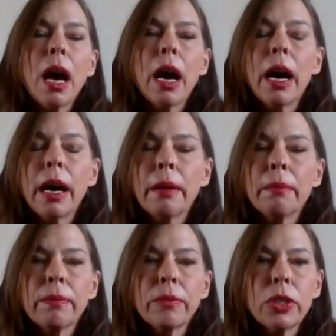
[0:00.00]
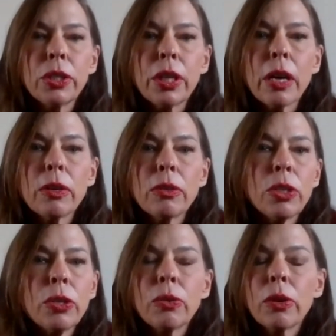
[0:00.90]
to
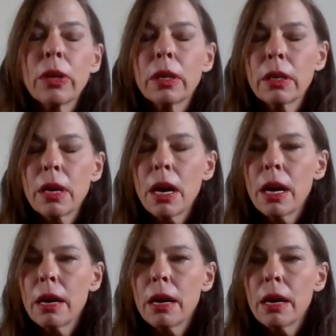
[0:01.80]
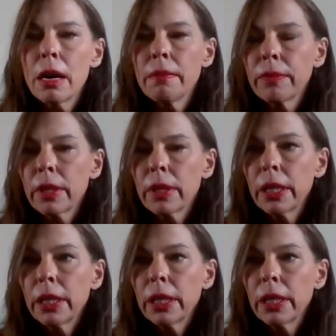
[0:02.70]
those who are,
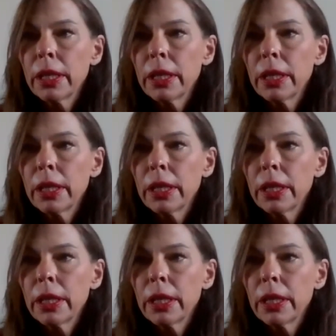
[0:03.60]
you know,